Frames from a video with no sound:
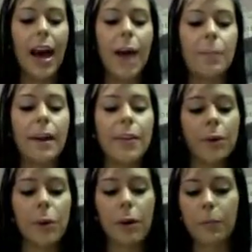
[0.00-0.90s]
Another
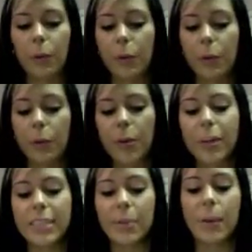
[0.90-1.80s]

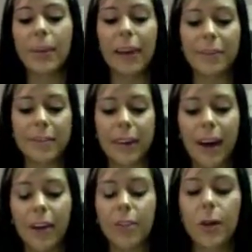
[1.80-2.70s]
corkboard is about my
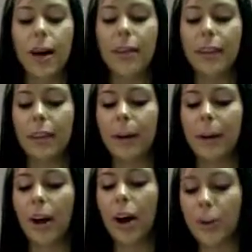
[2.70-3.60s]
lifestyle. So I'll have like
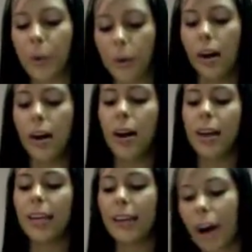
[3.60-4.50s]
my hot yoga,
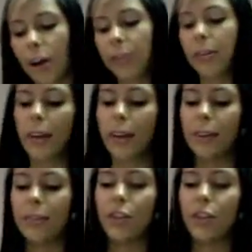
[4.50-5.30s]
eating healthy,